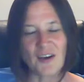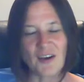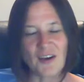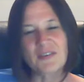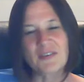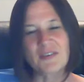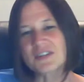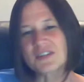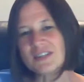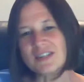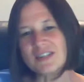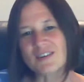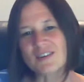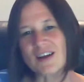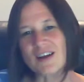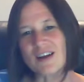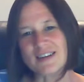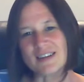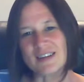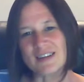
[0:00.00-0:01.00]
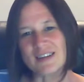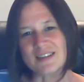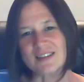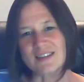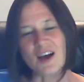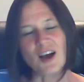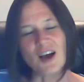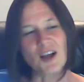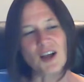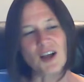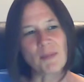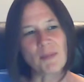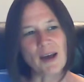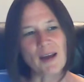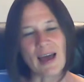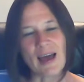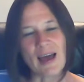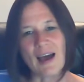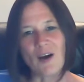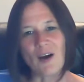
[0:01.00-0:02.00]
I was just trying to talk
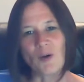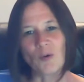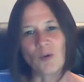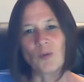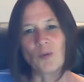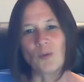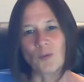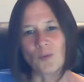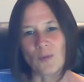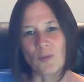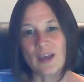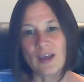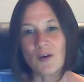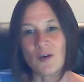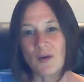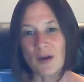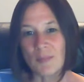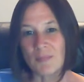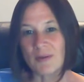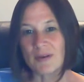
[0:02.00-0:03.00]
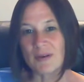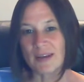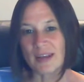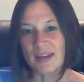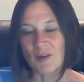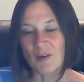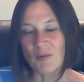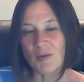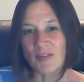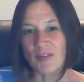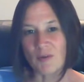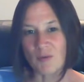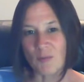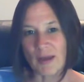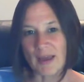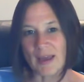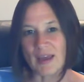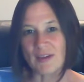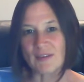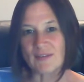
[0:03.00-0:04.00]
about how we go up and down with the
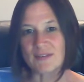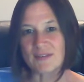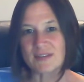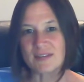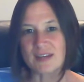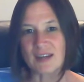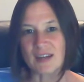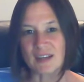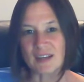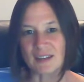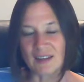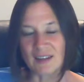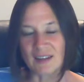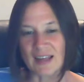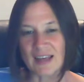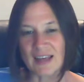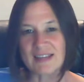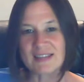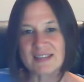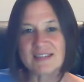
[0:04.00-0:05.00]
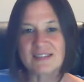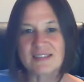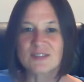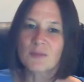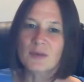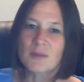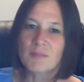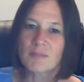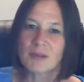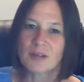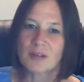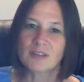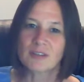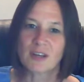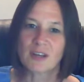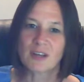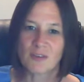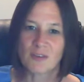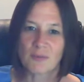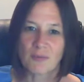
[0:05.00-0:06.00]
waves unless we build
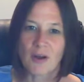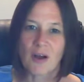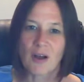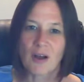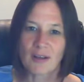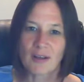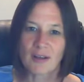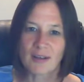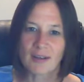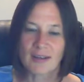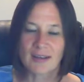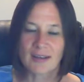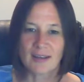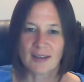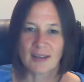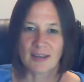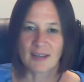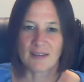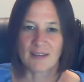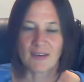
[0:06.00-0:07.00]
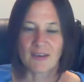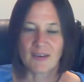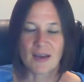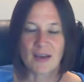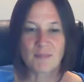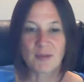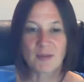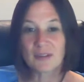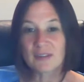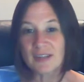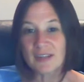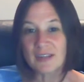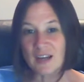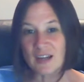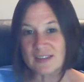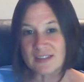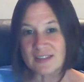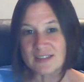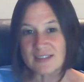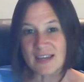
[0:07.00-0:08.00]
on the rock. If I'm building
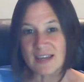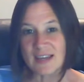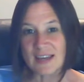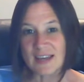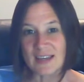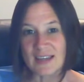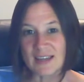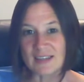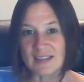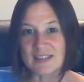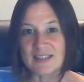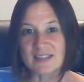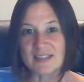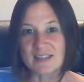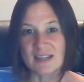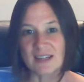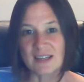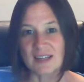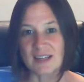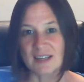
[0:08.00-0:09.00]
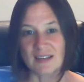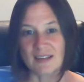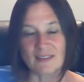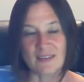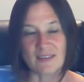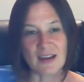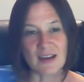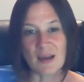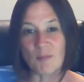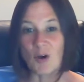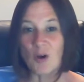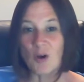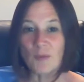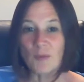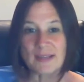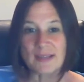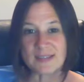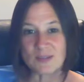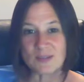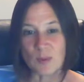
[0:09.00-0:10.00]
on the sand, then I'm
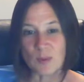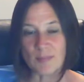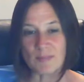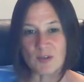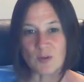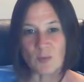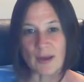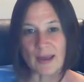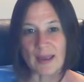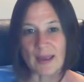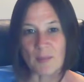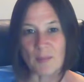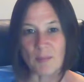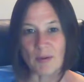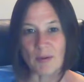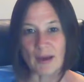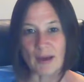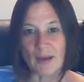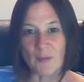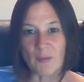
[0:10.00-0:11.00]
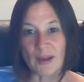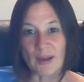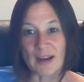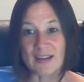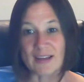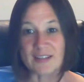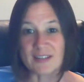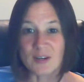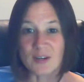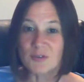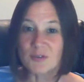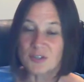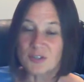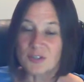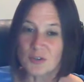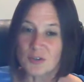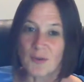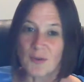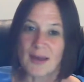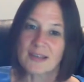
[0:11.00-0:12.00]
always swept away by when I don't
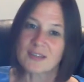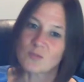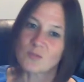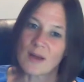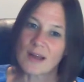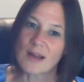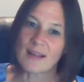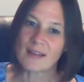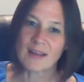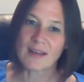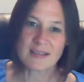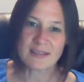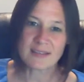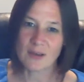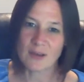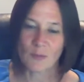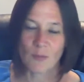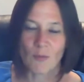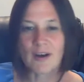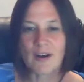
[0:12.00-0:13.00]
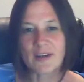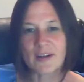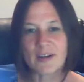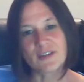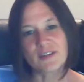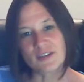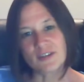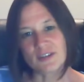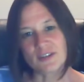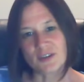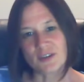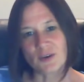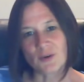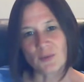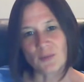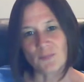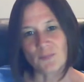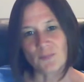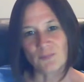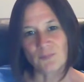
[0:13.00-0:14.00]
do as well as I wanted to
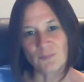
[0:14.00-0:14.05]
do.